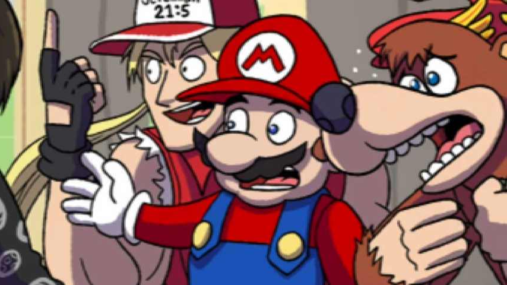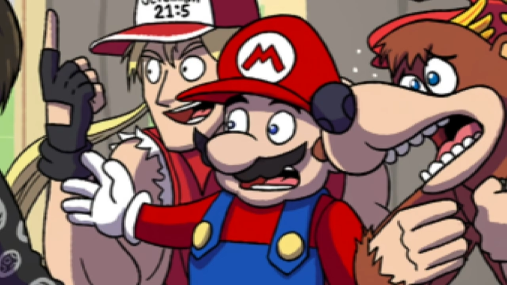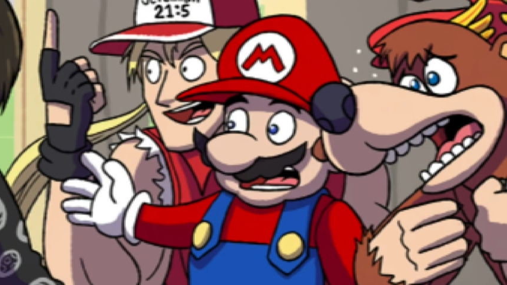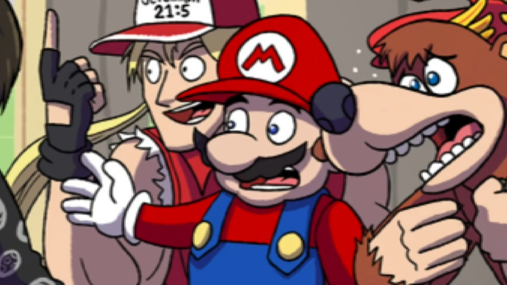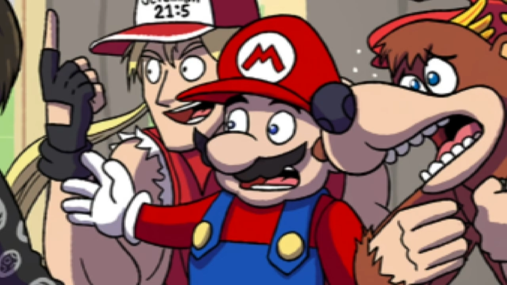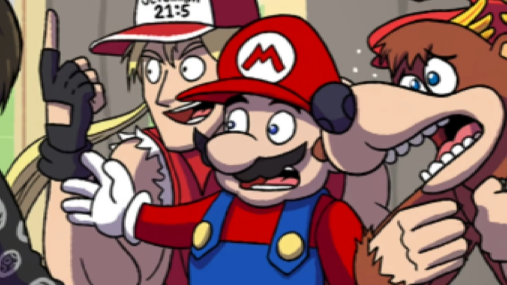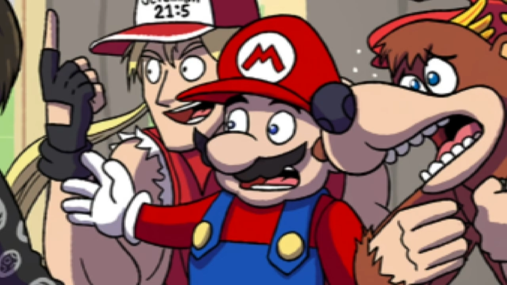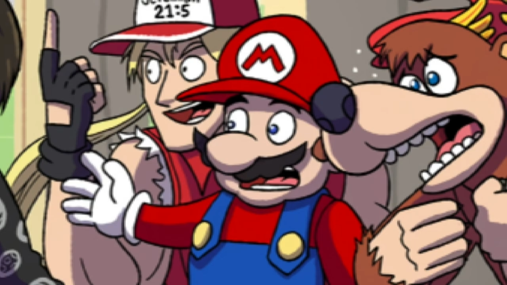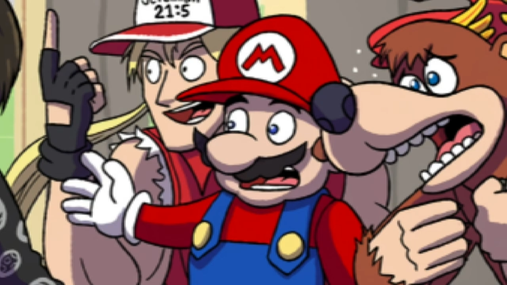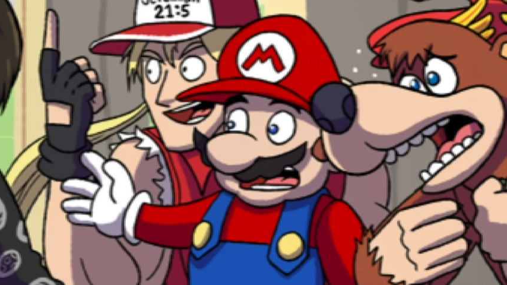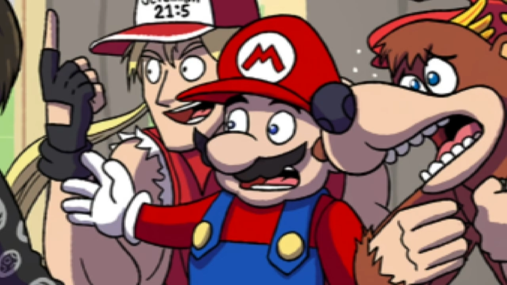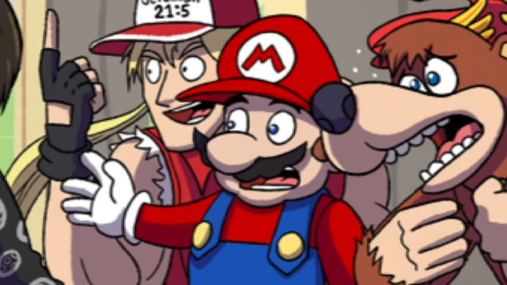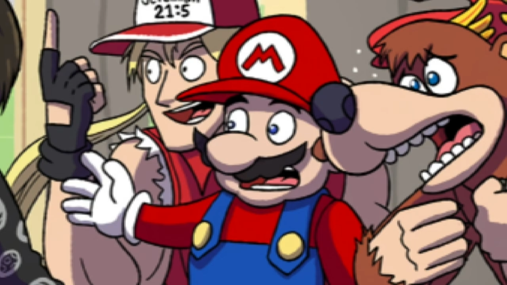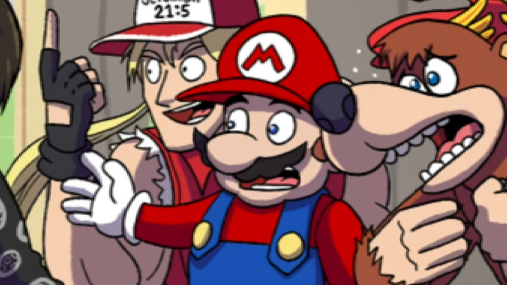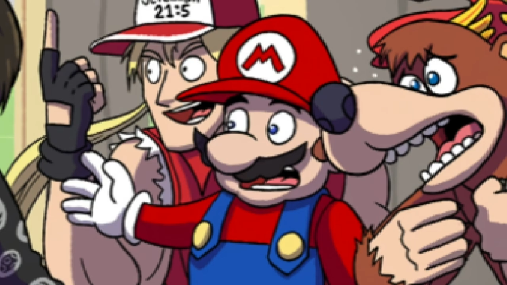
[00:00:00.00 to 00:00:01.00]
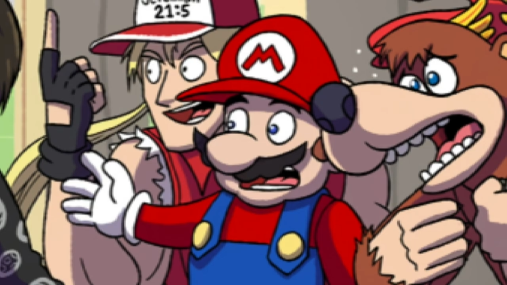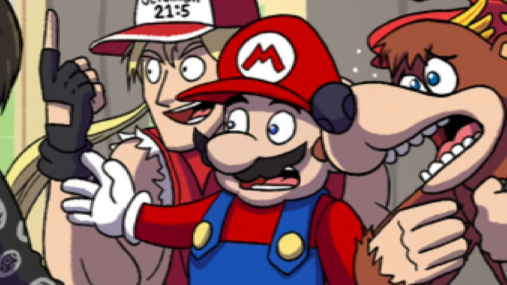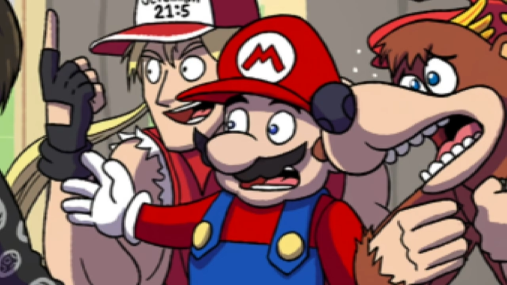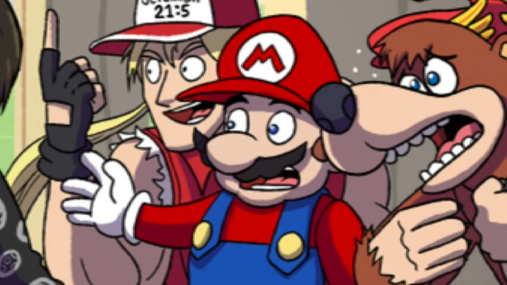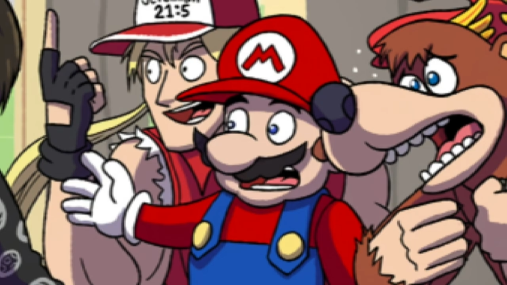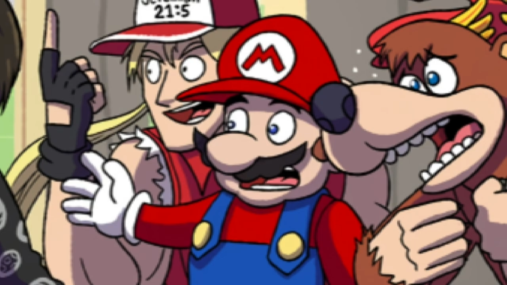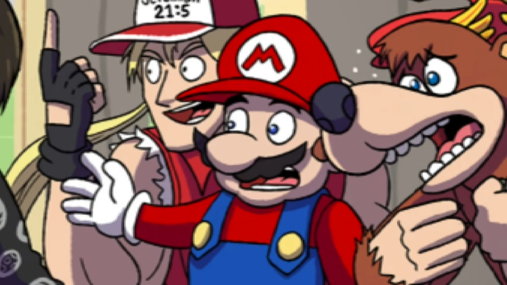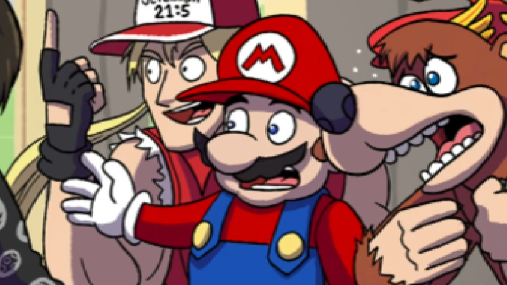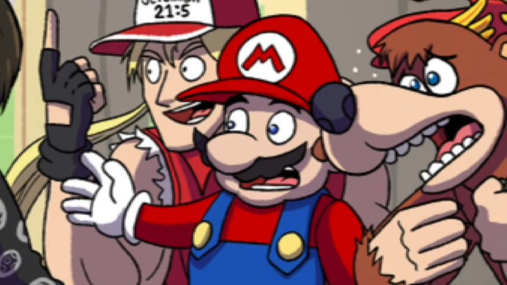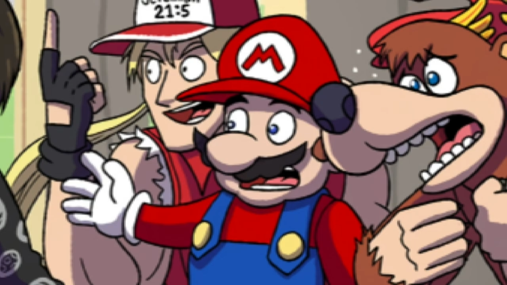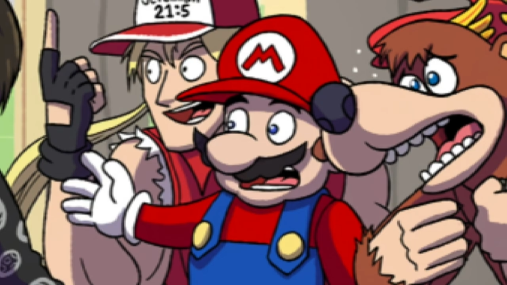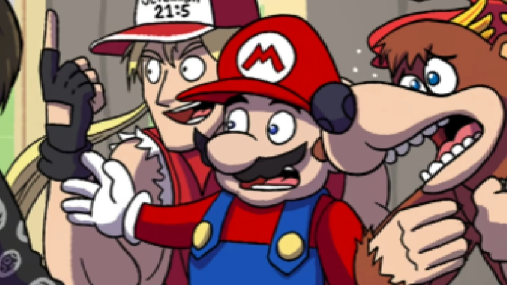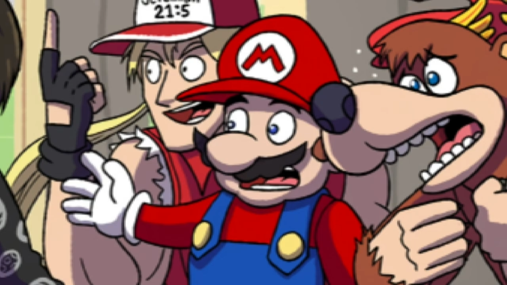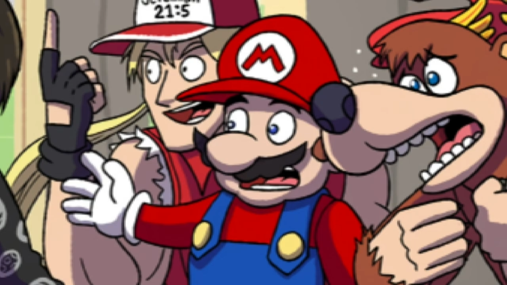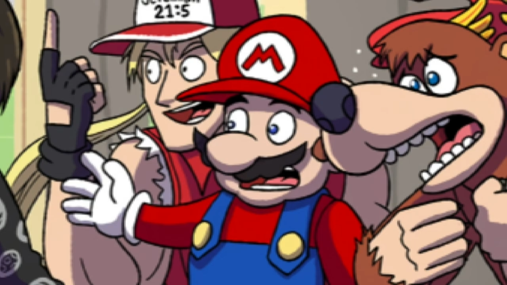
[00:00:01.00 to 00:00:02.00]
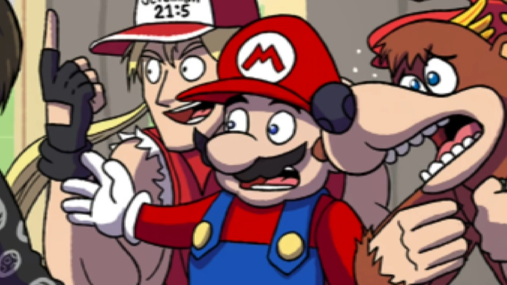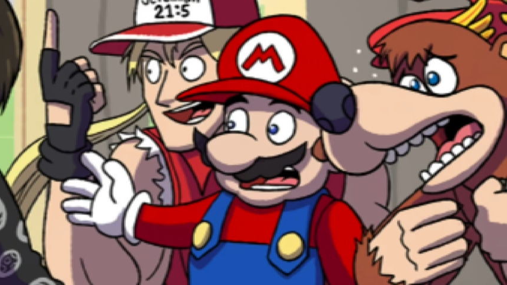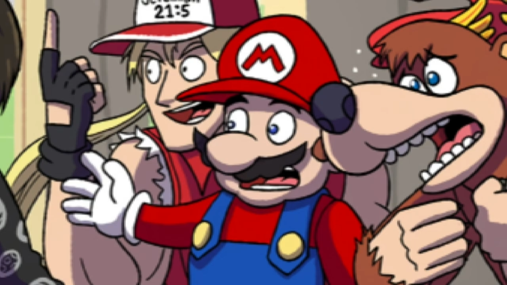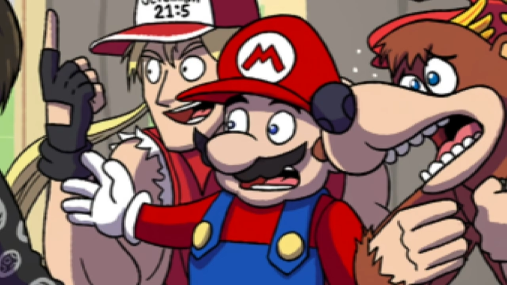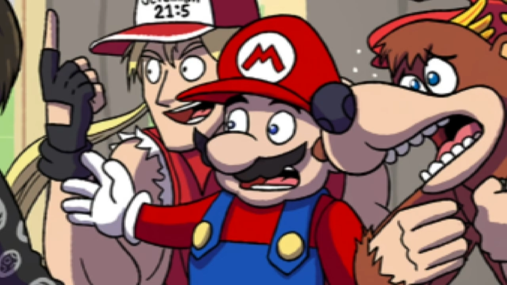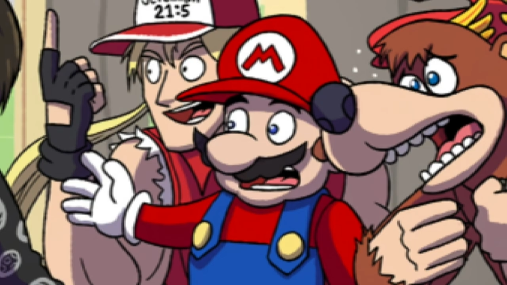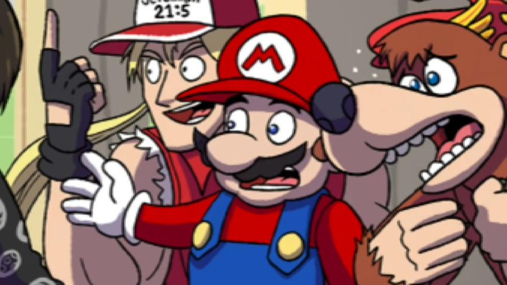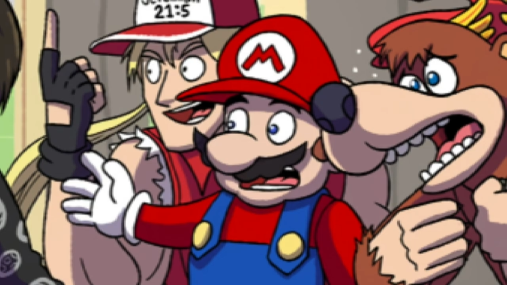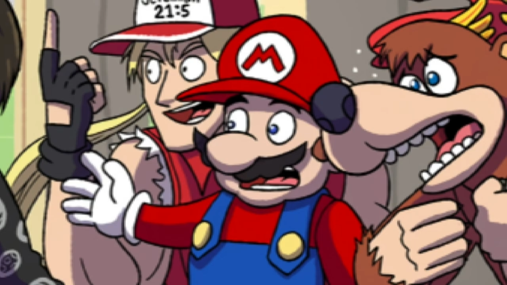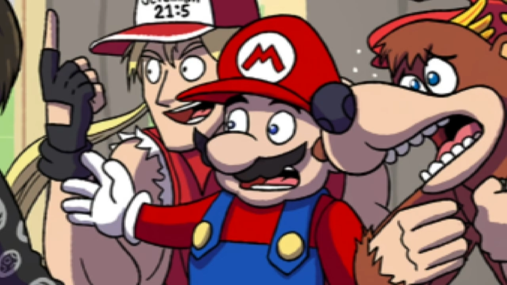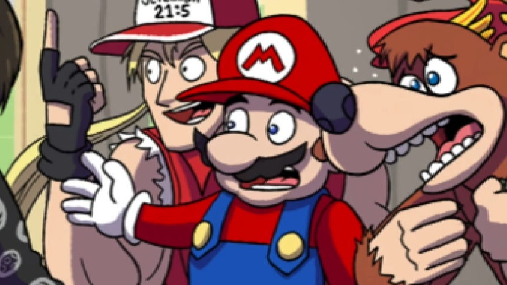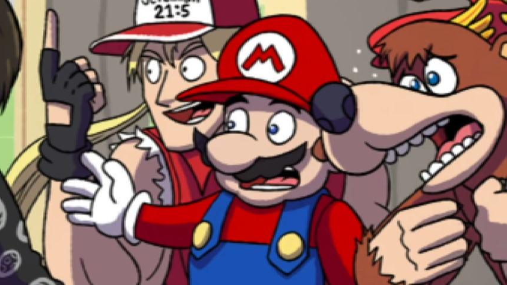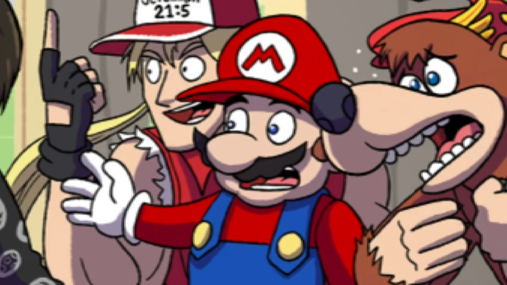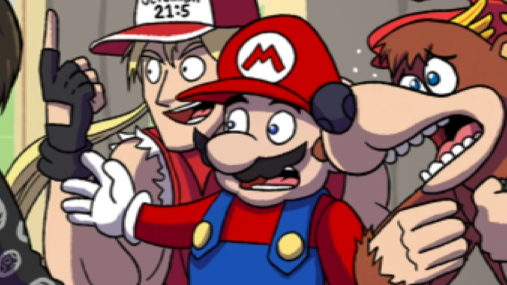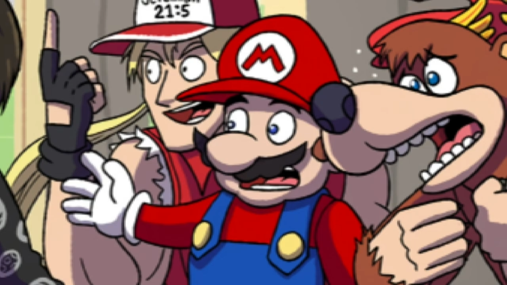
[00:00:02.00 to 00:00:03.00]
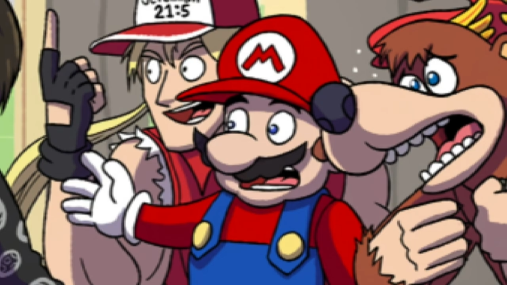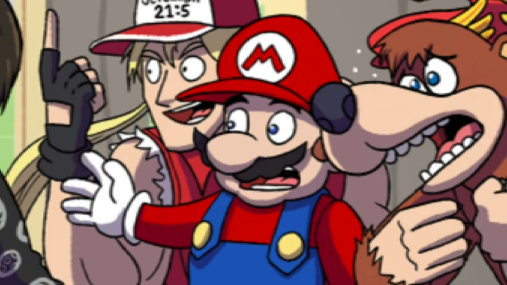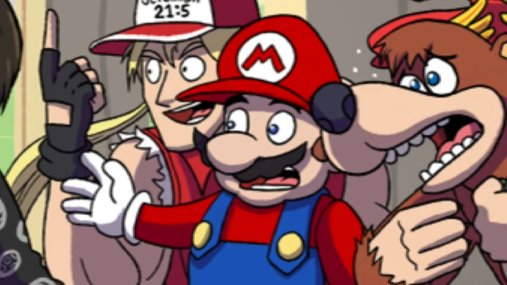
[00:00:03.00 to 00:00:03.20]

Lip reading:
(no speaker visible)